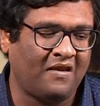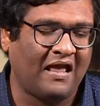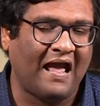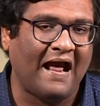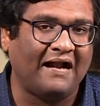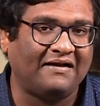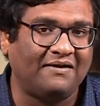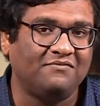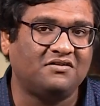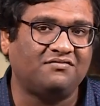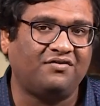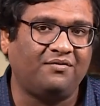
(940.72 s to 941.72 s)

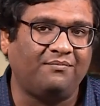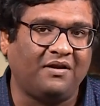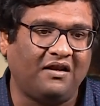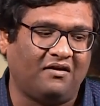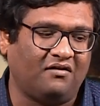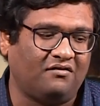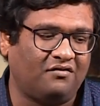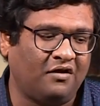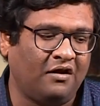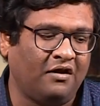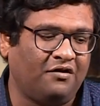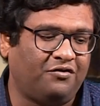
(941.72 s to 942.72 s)
Attempts were made
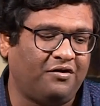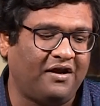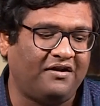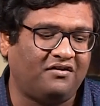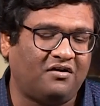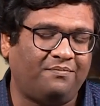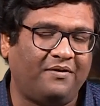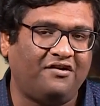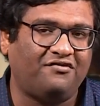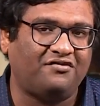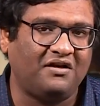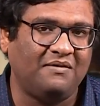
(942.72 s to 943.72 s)
to interpret
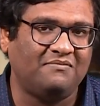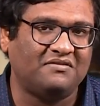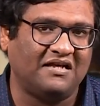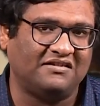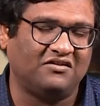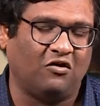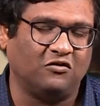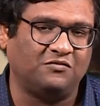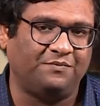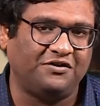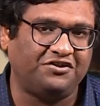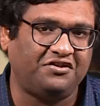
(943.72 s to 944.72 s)
dreams as
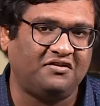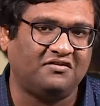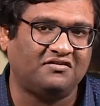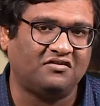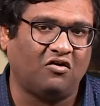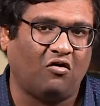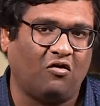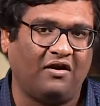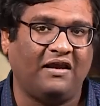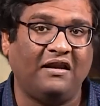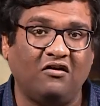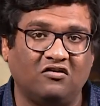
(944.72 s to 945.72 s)
auspicious or
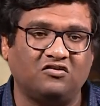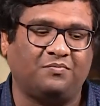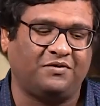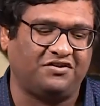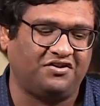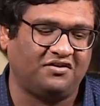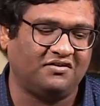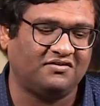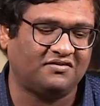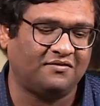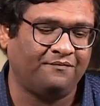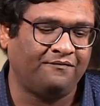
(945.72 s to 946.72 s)
inauspicious,
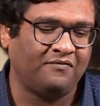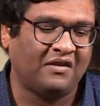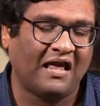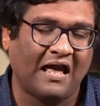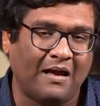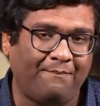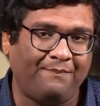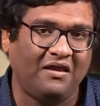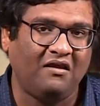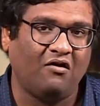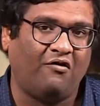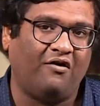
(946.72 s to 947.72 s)
happy
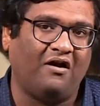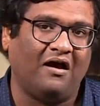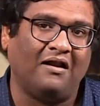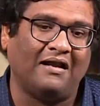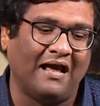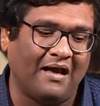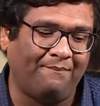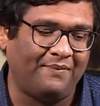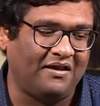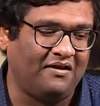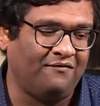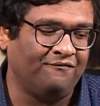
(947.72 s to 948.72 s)
or
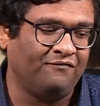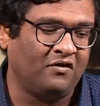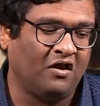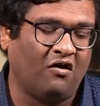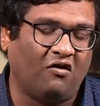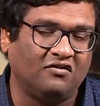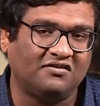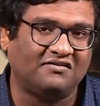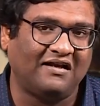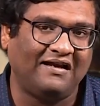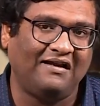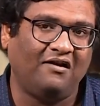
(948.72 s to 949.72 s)
unhappy,
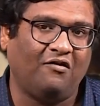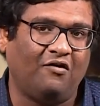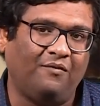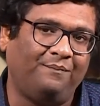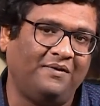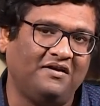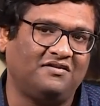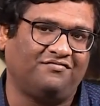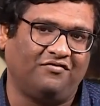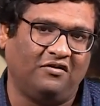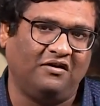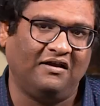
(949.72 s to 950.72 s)
hostile or peaceful,
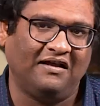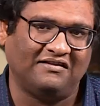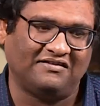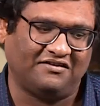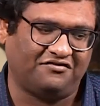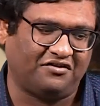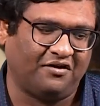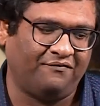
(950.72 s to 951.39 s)
etc.